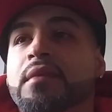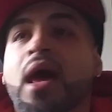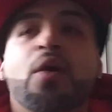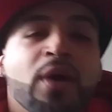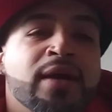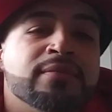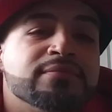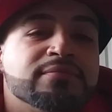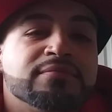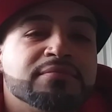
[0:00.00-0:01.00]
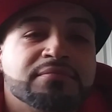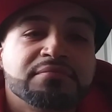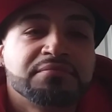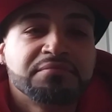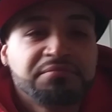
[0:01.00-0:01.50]
I went,
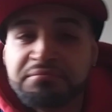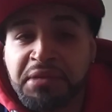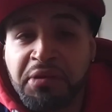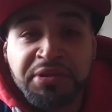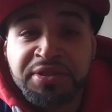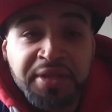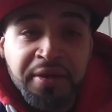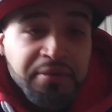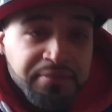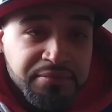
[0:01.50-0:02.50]
he wasn't there.